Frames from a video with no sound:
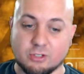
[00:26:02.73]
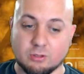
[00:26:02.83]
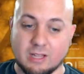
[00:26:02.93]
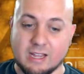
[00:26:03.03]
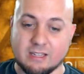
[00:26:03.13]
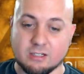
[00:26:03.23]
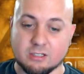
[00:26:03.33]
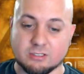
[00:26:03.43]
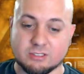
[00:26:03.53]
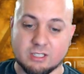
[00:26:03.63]
light
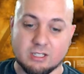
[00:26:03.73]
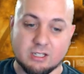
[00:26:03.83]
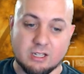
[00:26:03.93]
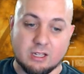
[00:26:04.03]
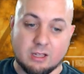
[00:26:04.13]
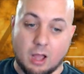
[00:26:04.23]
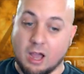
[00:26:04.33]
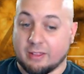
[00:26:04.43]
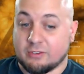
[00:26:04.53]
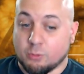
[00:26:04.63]
years.
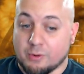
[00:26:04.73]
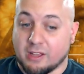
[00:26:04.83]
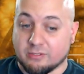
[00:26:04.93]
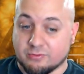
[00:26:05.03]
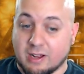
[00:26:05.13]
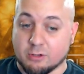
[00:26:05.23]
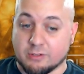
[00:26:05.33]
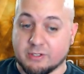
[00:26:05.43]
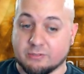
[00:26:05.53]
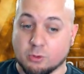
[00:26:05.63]
That's
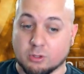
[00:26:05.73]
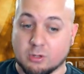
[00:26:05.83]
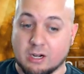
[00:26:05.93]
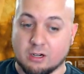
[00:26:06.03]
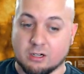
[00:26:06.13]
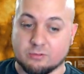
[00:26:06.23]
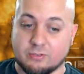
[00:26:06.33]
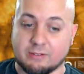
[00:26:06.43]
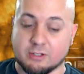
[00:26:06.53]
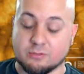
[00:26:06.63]
4,554 or
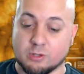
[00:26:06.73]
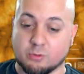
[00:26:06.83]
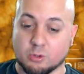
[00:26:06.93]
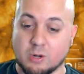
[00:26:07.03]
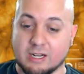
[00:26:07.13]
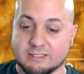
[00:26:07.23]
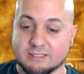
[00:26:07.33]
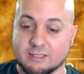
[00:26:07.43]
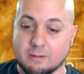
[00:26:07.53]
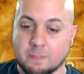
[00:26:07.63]
544 credits.
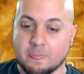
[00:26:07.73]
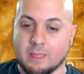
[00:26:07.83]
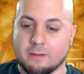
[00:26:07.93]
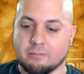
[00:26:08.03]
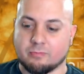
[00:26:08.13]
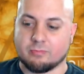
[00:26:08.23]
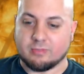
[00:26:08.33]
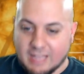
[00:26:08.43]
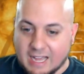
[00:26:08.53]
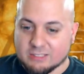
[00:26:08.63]

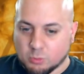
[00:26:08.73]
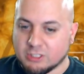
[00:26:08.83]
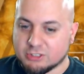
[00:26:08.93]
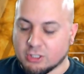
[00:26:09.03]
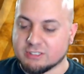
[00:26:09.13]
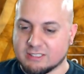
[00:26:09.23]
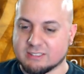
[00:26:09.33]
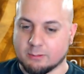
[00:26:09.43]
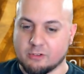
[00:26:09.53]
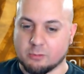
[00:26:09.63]
That's where you start seeing
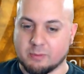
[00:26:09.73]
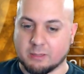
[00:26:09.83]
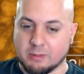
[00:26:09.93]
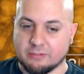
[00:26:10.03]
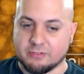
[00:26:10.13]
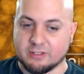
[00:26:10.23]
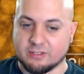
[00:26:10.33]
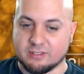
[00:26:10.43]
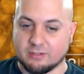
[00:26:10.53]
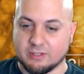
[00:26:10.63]
some of your big benefits and
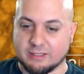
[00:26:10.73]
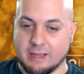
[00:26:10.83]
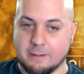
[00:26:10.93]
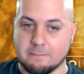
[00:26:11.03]
stuff like that.